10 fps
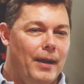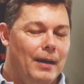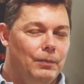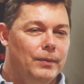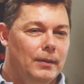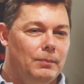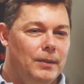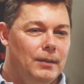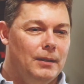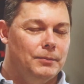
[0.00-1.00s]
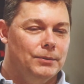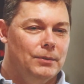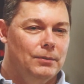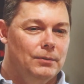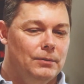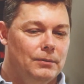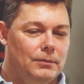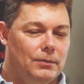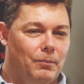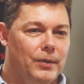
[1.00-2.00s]
not really being able to
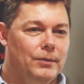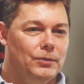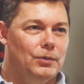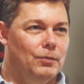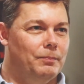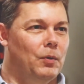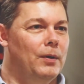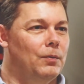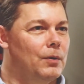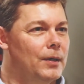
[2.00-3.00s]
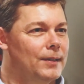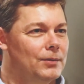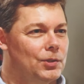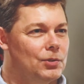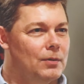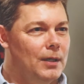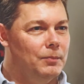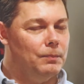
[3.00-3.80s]
bring those to a point where I could describe